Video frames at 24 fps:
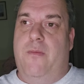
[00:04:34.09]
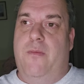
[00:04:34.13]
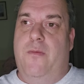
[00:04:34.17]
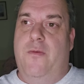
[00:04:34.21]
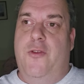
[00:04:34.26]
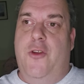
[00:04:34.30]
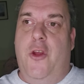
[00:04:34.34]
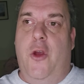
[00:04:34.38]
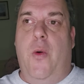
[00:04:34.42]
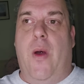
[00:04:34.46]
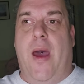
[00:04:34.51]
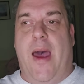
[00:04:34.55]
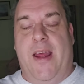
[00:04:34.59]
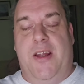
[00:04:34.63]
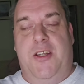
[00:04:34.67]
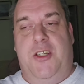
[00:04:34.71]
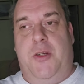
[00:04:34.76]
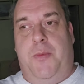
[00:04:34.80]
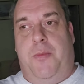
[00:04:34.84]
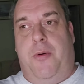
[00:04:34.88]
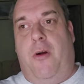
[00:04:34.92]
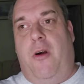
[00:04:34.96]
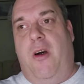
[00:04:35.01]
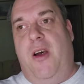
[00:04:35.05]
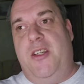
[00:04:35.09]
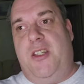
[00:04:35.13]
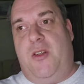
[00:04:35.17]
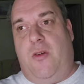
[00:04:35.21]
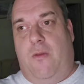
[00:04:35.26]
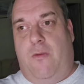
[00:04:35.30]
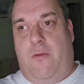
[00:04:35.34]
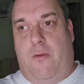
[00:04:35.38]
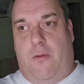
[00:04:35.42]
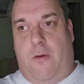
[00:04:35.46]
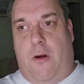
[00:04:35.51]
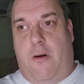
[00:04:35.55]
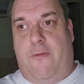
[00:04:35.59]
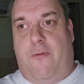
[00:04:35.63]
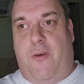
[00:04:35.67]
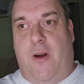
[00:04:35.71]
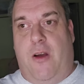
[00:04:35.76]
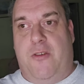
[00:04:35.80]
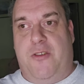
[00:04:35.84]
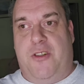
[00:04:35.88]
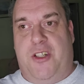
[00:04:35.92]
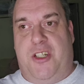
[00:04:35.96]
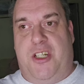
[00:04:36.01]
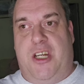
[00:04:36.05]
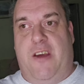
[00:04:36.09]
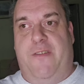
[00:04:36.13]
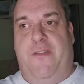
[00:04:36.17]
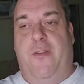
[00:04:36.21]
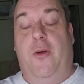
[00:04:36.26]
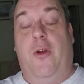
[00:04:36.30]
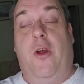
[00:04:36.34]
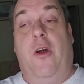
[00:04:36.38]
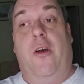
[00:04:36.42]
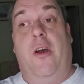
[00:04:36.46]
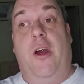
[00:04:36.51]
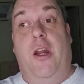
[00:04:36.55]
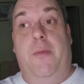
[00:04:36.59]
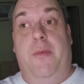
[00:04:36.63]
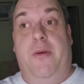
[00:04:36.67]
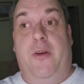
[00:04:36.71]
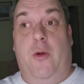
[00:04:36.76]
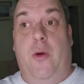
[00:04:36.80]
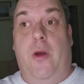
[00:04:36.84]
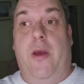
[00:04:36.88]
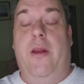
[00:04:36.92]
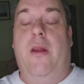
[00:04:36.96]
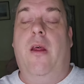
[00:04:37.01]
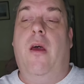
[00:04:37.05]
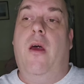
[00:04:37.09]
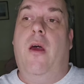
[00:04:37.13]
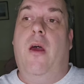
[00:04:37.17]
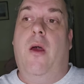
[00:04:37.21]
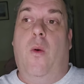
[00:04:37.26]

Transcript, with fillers: new enterprise of, Rails of Sheffield are going to be doing